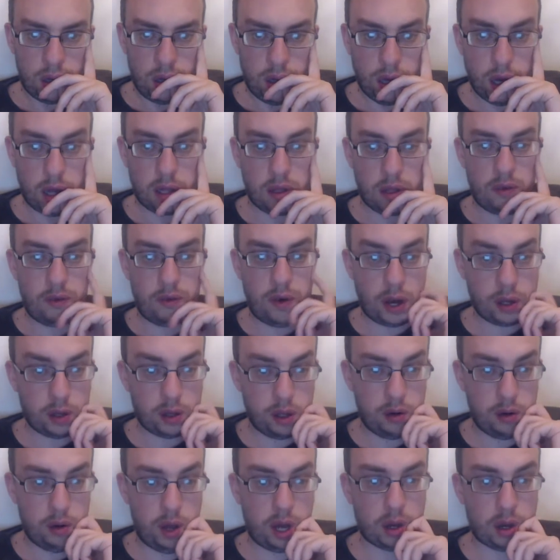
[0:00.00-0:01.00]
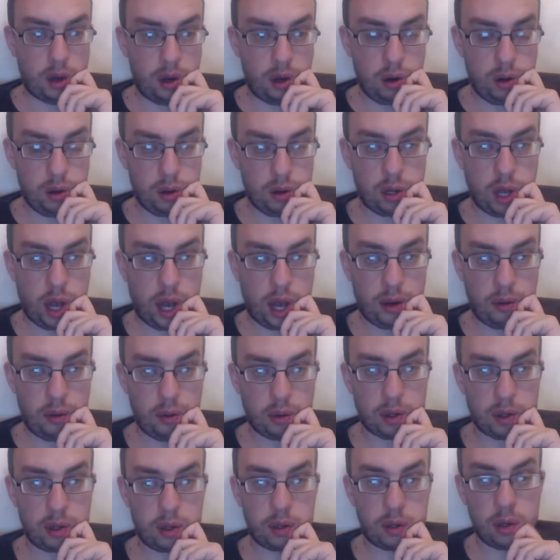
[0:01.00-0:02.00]
yeah, defected records,
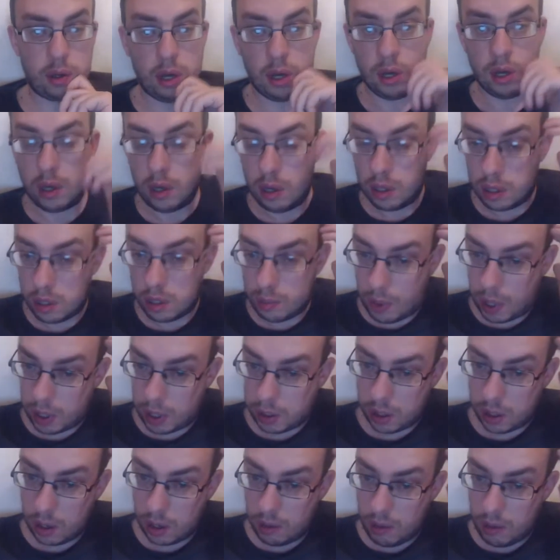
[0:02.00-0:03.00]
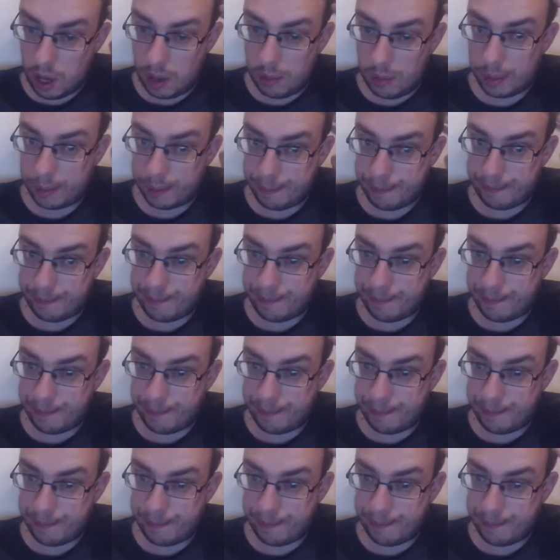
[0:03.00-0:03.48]
house, spot on, Rob.